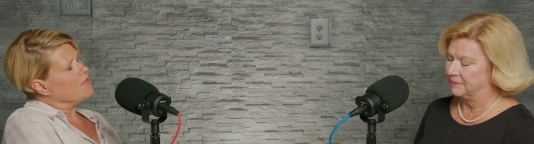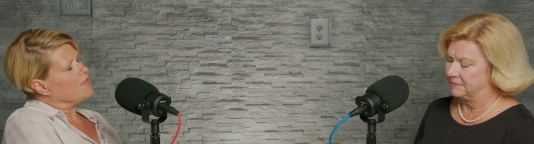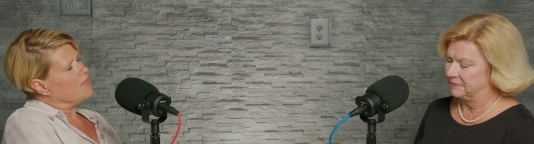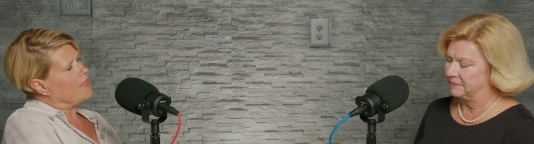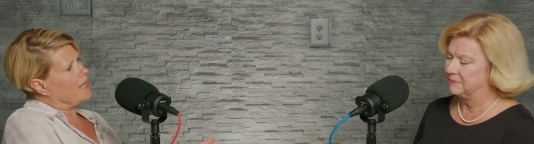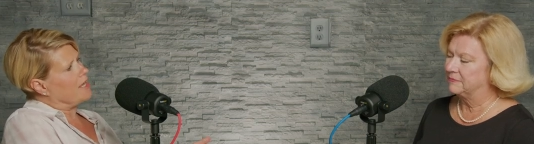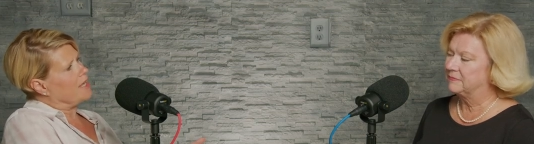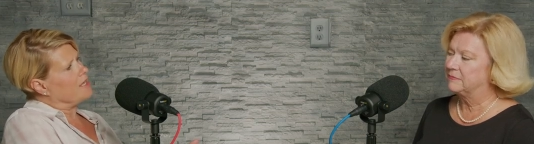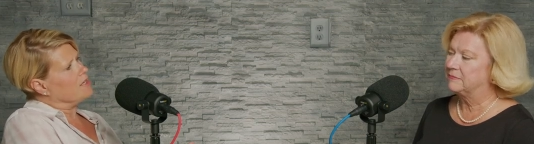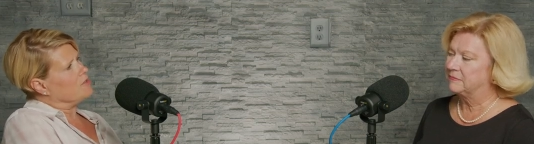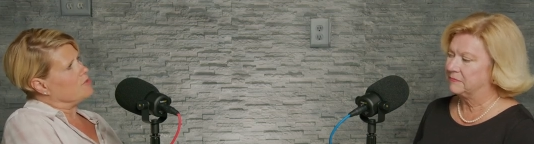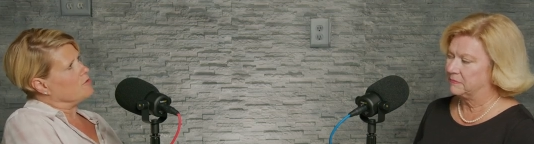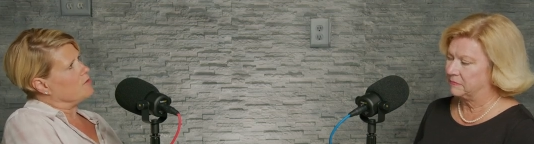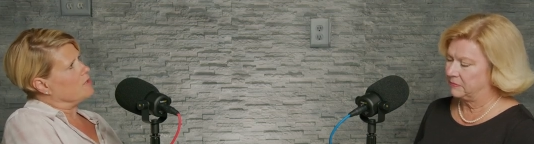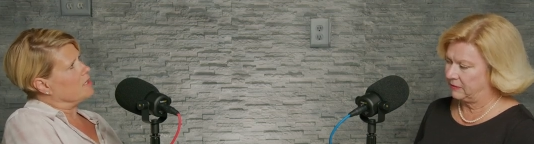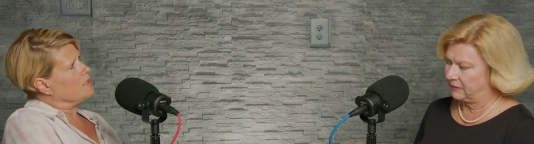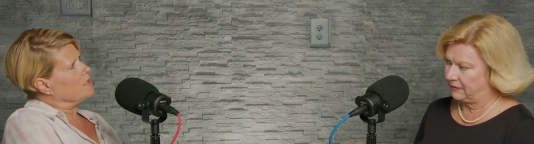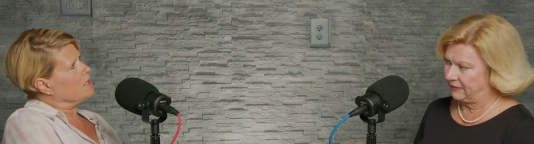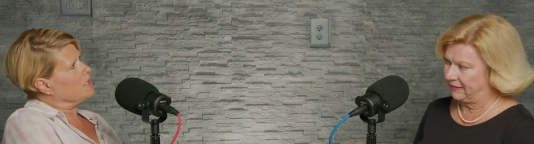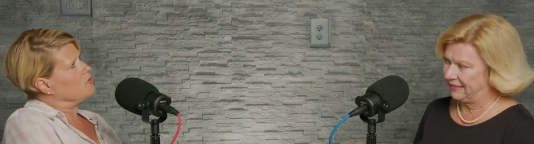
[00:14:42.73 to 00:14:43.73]
Speaker 1: They
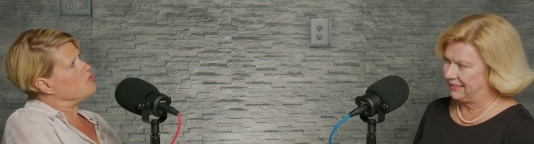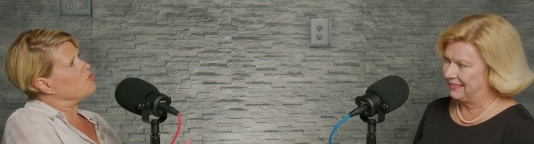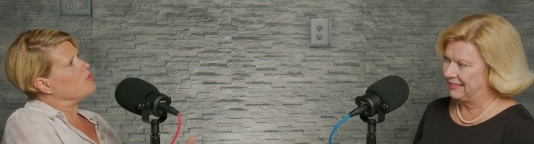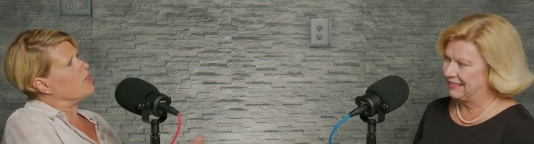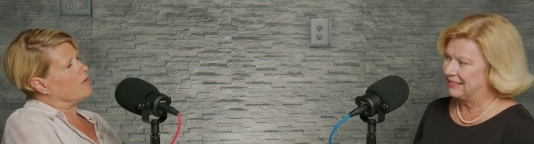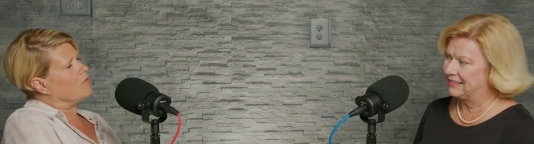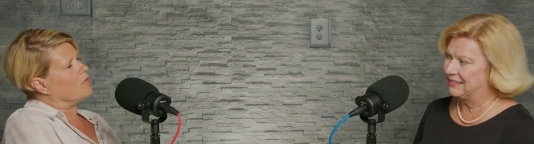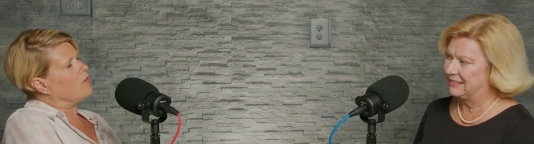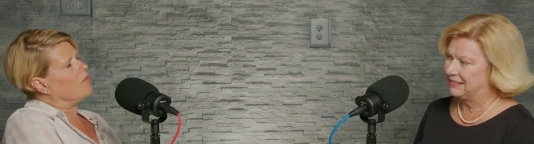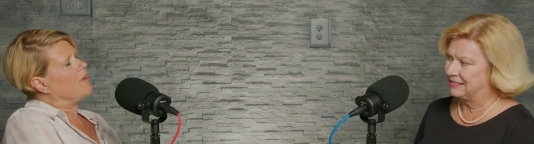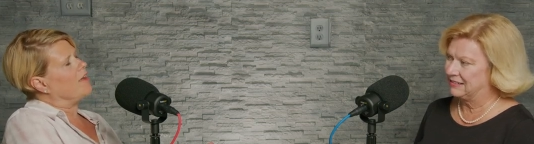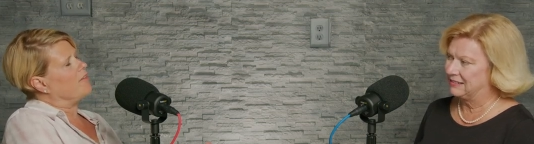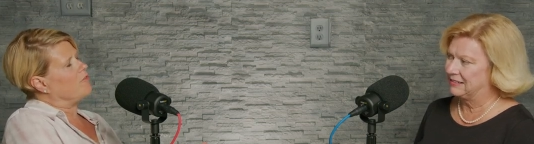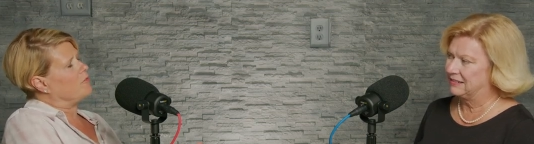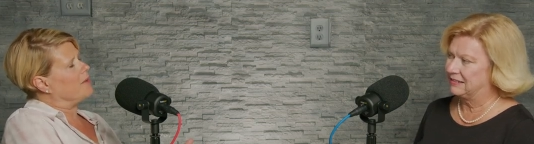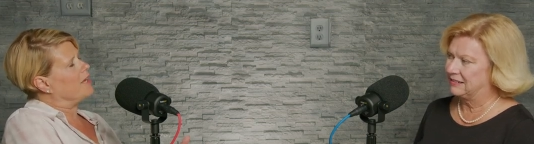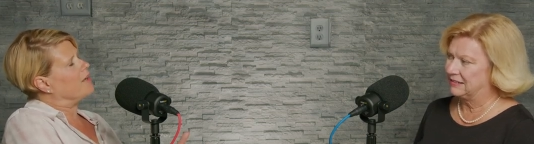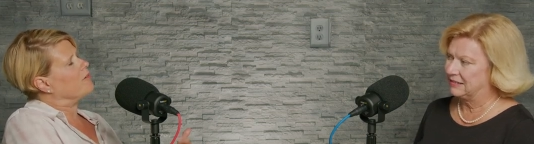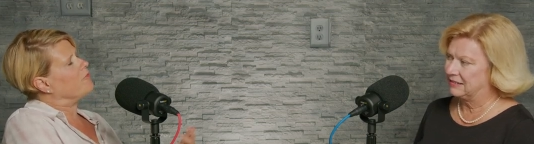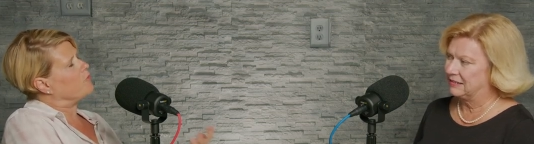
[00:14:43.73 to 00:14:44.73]
in general have
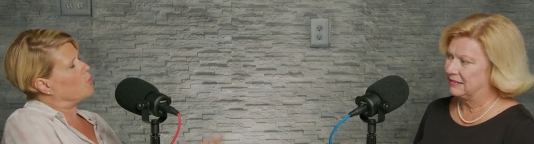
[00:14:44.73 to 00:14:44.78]
about